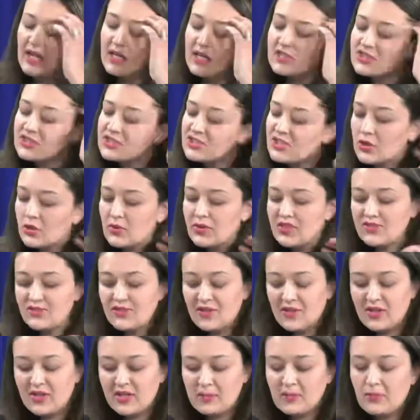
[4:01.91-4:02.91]
So it's
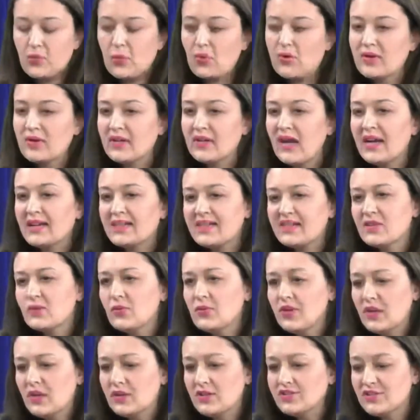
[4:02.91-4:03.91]
very important. I think
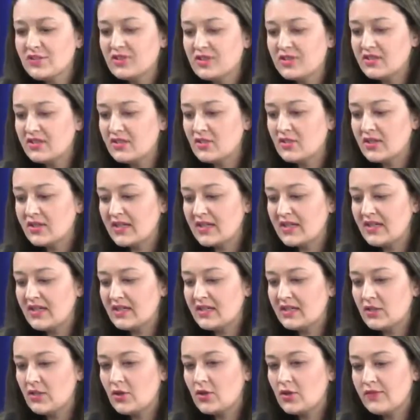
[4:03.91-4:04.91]
we also need to look
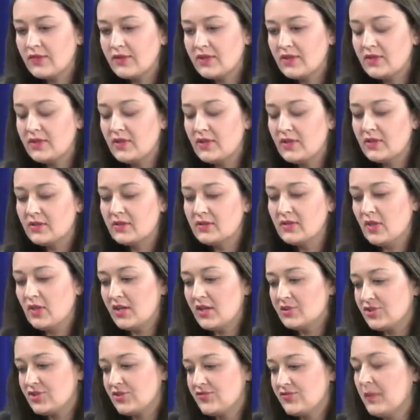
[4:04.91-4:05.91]
at COVID,
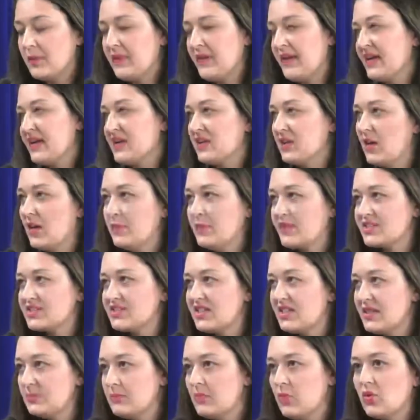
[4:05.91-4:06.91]
not just from an economic
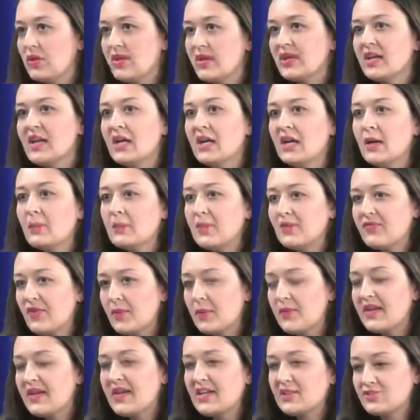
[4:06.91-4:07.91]
standpoint, but
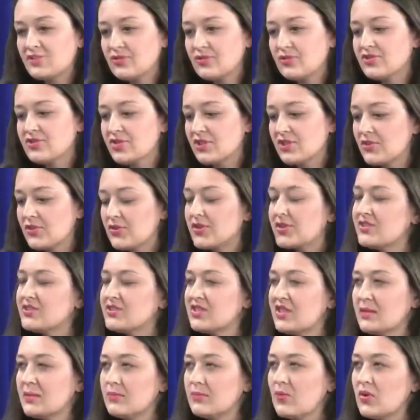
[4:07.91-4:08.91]
from a national security
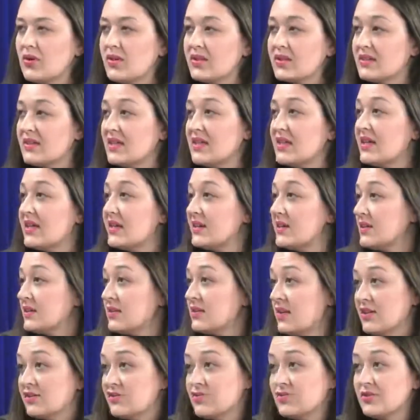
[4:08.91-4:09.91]
standpoint, that
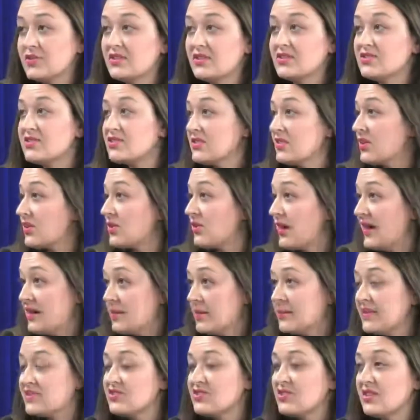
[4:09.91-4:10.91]
countries that are
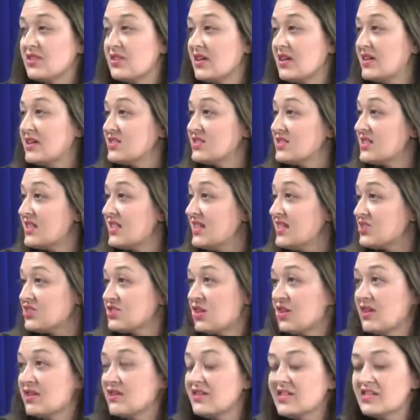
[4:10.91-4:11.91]
enemies of the United States
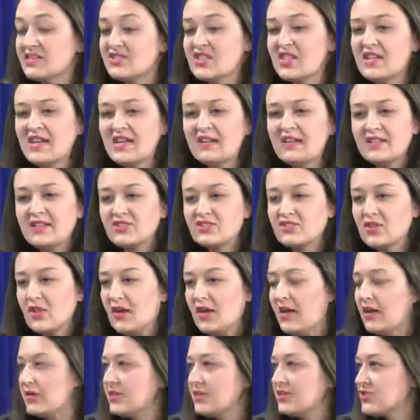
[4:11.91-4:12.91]
saw this. They saw
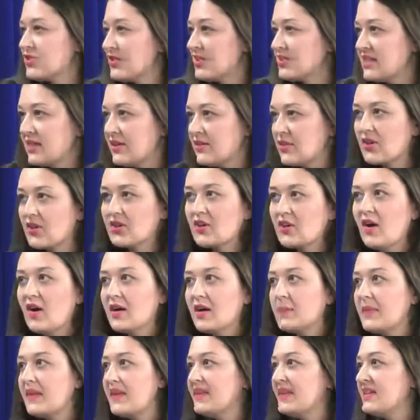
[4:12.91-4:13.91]
how it shut down our
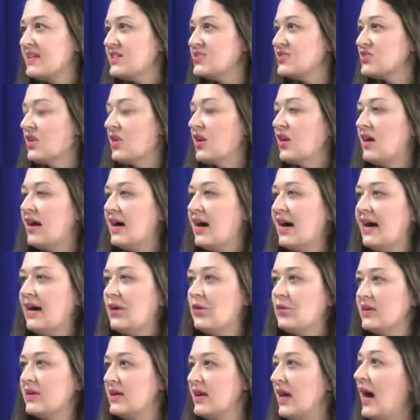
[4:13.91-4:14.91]
economy. They saw
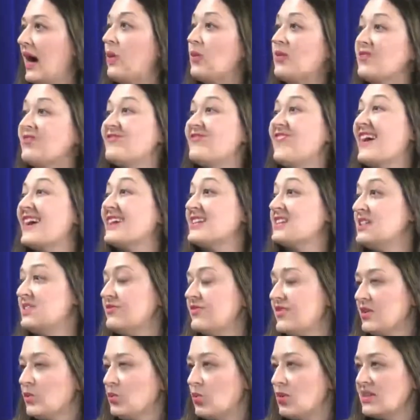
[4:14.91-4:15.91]
how
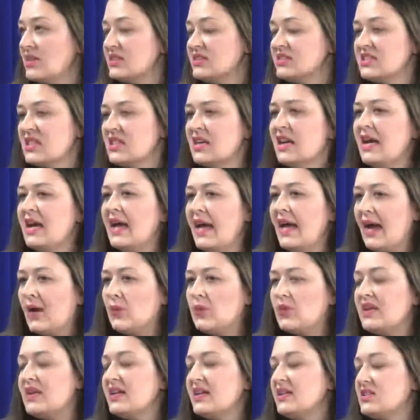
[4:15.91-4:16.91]
effective it was.
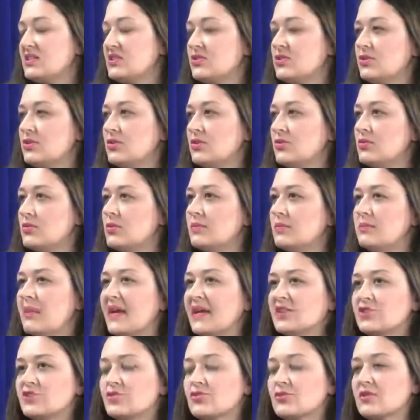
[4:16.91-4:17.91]
And we need to
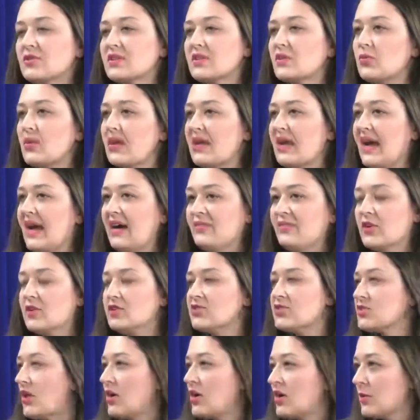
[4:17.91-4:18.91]
make sure that we have our
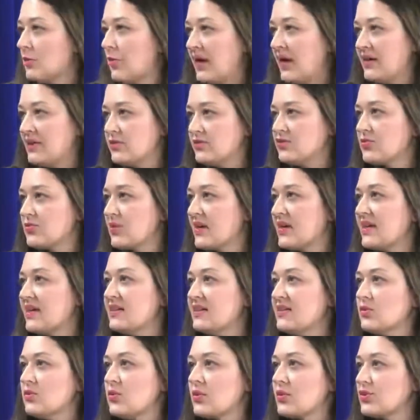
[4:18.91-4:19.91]
stockpiles ready,
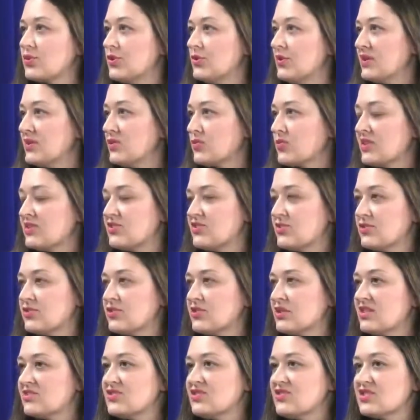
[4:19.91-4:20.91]
that we're doing the
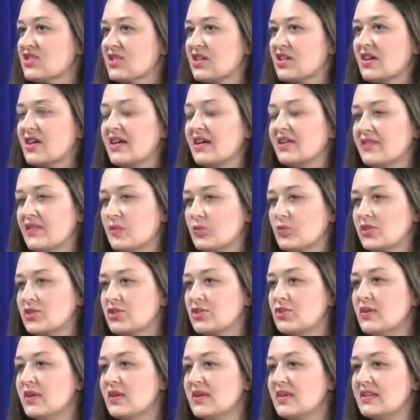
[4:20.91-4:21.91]
research necessary, and that we're
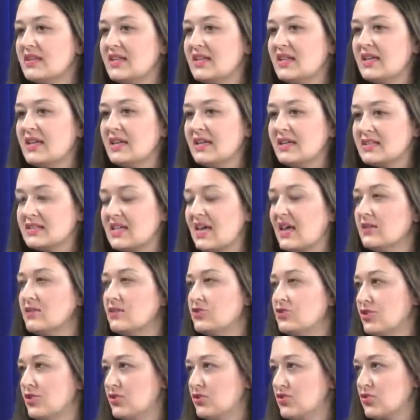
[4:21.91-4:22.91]
doing the
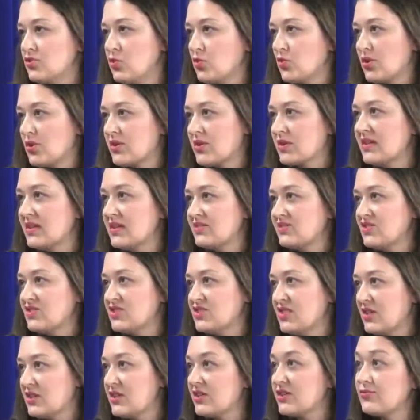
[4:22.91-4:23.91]
intelligence work
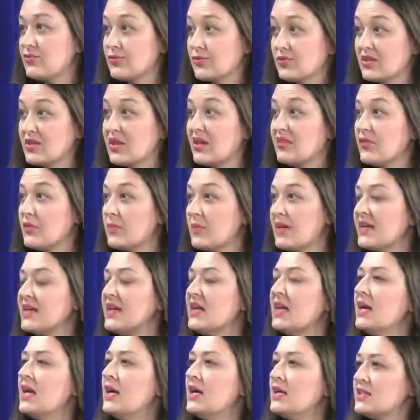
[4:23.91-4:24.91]
necessary through the government
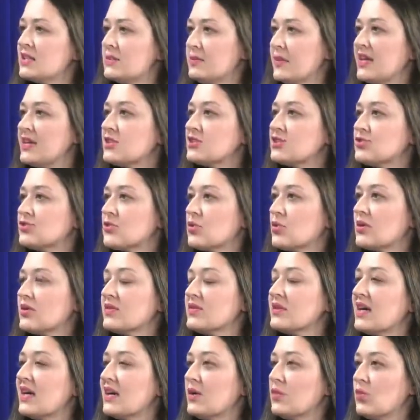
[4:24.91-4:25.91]
to make sure
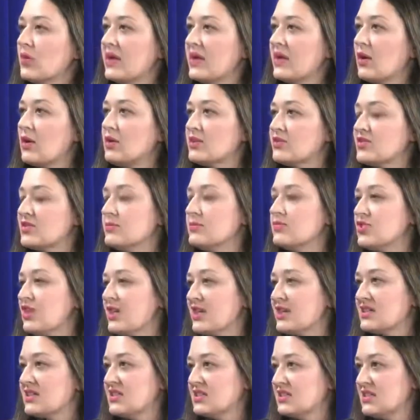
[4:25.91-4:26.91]
that we aren't
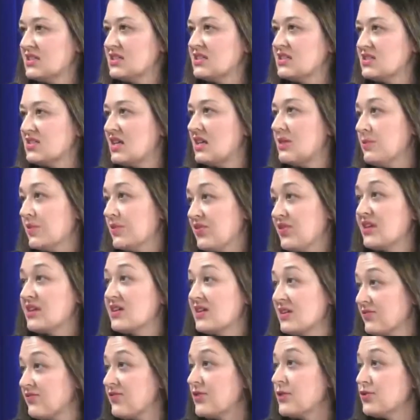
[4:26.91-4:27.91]
subjected to this type of thing
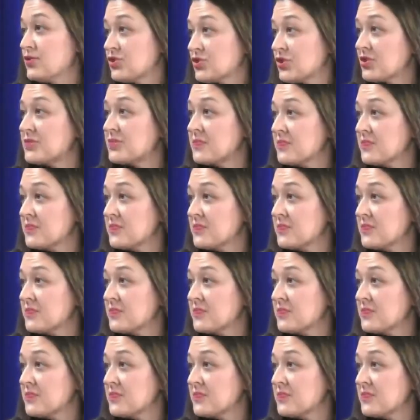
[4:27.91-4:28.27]
in the future.